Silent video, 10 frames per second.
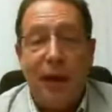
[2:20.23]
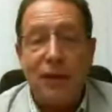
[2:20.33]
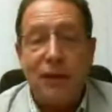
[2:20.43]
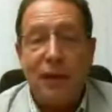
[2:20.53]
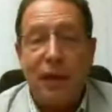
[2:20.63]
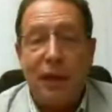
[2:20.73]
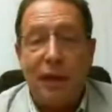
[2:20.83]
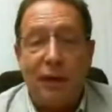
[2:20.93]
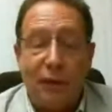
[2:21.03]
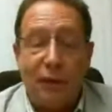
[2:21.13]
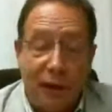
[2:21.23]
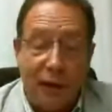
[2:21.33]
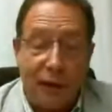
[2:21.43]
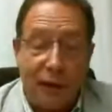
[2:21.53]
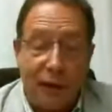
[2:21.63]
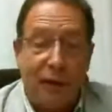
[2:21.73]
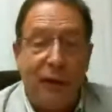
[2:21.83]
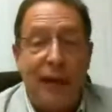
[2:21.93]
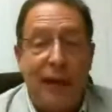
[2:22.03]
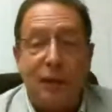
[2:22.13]
Relationship, re, sorry,
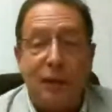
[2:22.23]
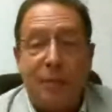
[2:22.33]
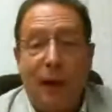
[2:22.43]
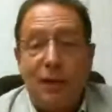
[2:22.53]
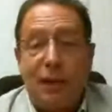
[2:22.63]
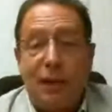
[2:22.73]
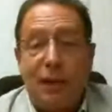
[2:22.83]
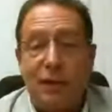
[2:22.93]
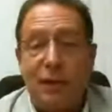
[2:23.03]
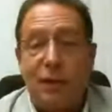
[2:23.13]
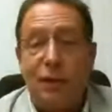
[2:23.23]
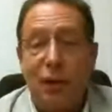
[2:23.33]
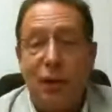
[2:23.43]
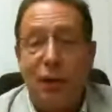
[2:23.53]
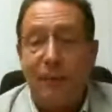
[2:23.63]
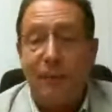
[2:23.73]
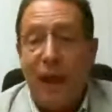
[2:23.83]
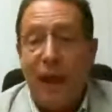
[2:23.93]
relationship coaching is a journey.